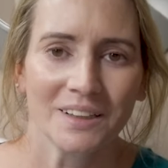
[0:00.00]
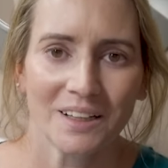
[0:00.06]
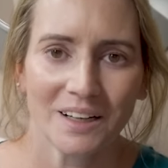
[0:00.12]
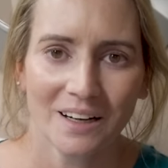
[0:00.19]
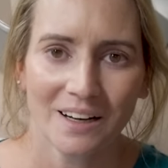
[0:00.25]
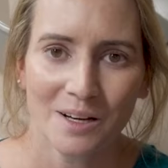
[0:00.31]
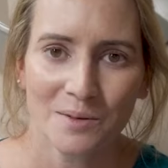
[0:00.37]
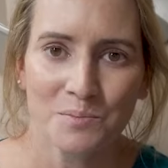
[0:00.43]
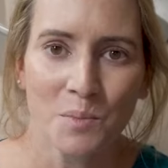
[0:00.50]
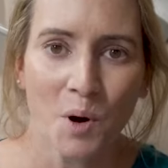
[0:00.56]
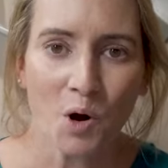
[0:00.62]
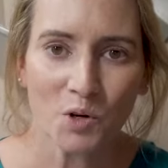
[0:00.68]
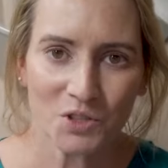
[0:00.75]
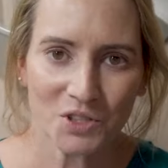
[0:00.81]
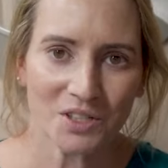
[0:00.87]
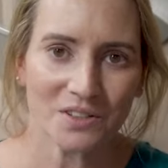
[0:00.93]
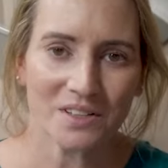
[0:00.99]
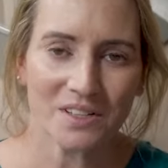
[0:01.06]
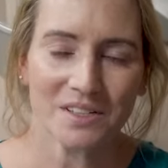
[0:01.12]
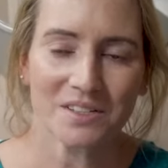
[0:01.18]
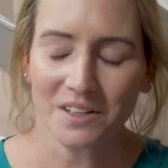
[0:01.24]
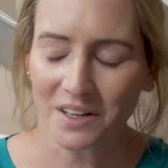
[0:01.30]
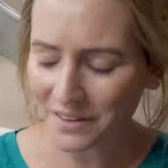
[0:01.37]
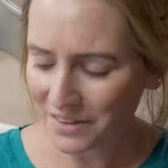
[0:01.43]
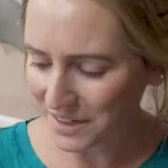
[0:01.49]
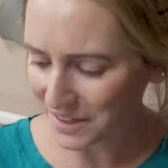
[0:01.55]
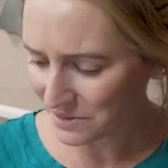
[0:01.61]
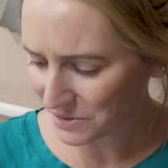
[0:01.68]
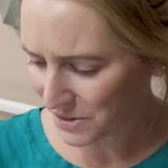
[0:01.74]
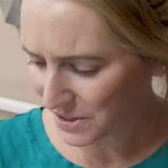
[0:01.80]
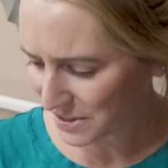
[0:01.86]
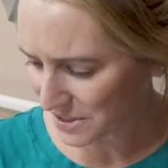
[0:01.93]
Uh, and most of these, I think
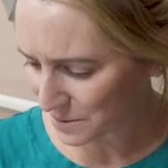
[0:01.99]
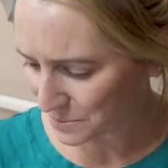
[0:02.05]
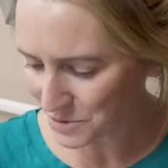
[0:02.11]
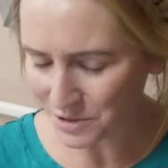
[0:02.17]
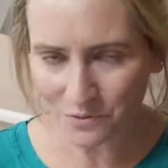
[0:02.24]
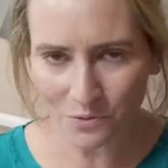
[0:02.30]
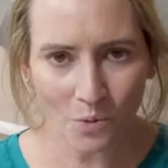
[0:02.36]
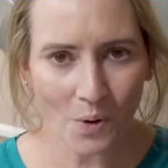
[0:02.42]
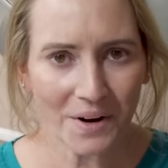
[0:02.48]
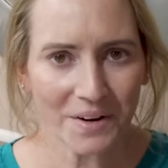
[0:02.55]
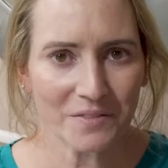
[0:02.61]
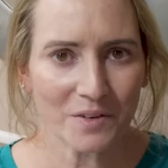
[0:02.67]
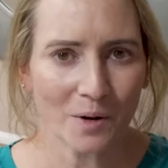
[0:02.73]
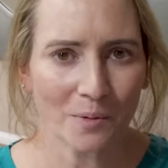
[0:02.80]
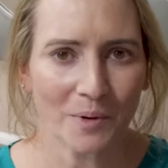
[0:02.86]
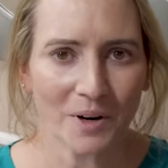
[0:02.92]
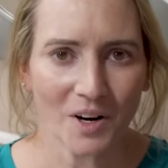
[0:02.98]
with the exception of one of them,